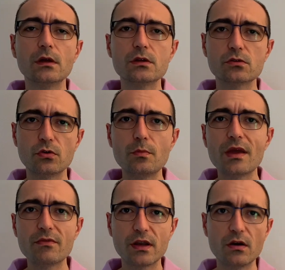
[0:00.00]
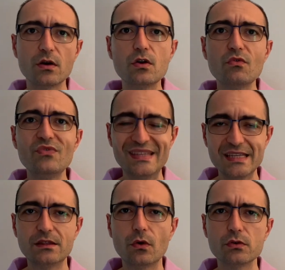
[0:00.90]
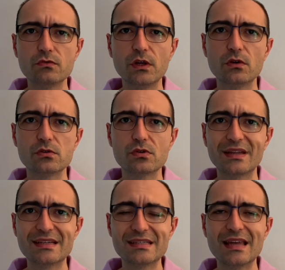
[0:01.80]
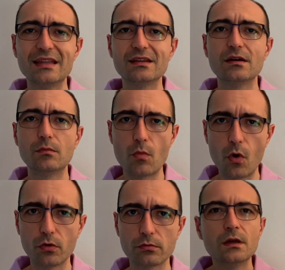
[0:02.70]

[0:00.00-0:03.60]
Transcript: So you may want to visit those videos to understand more.